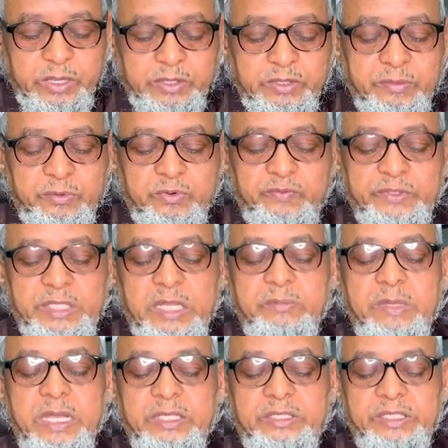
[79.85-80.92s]
The Prophet is
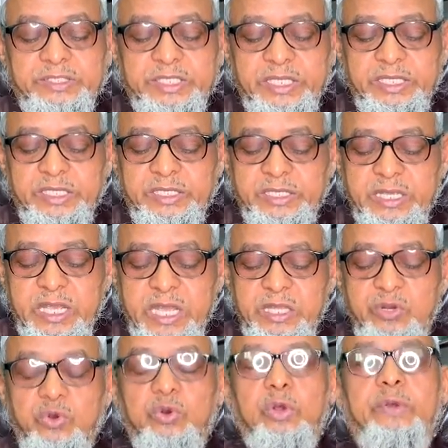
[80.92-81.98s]
Almighty saying, and
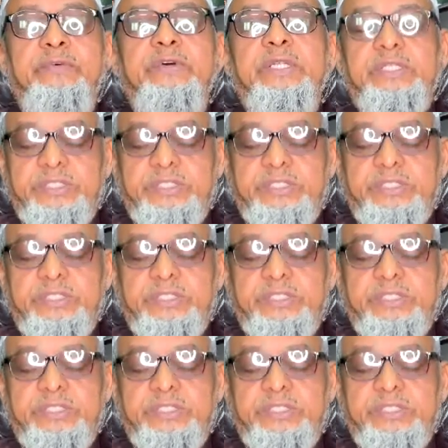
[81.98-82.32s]
whoever